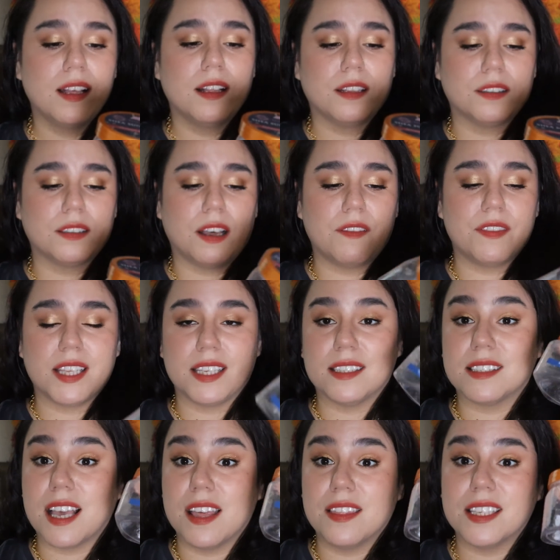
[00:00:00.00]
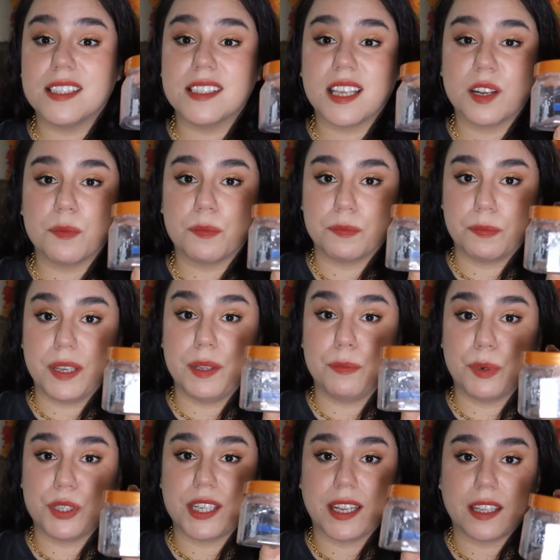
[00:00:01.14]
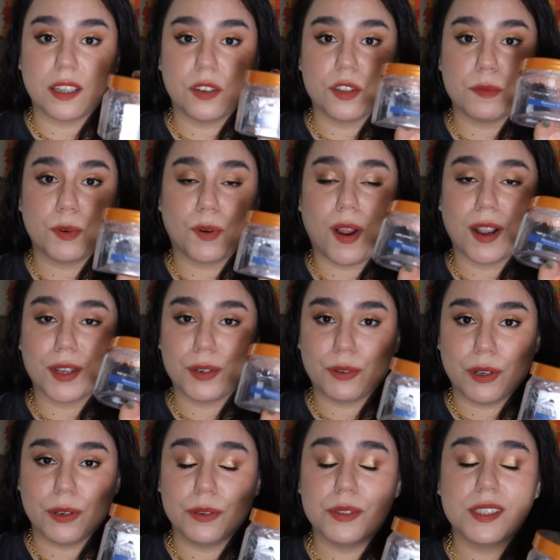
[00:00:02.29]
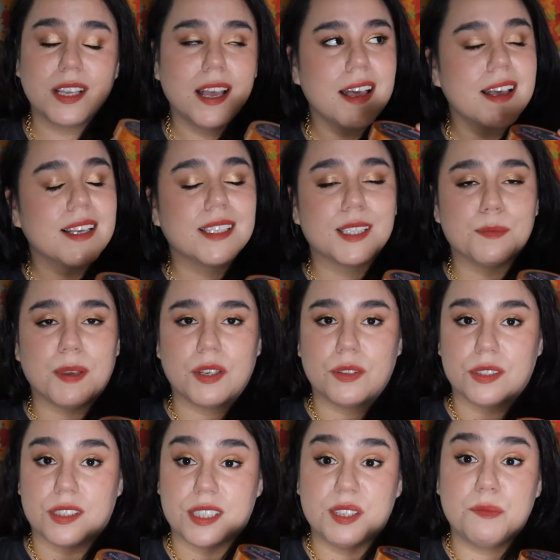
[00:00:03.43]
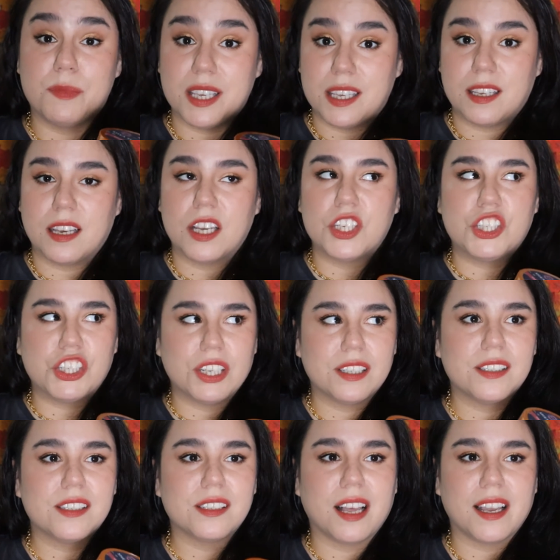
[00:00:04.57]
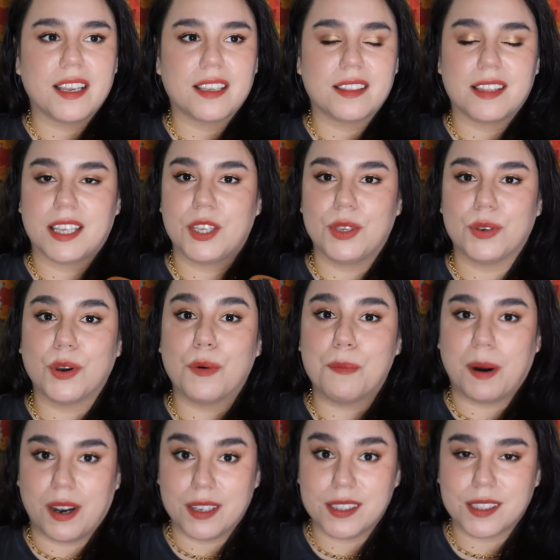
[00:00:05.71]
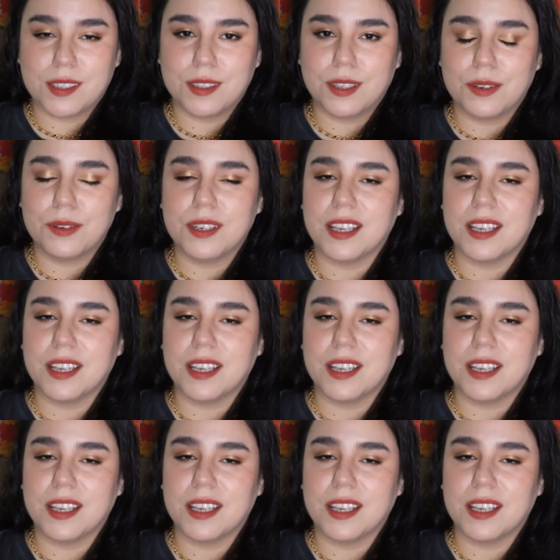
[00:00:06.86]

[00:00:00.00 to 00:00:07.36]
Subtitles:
Love these. And this scent in particular, the Moroccan Rose, smells to me just like the Hugo Boss cologne.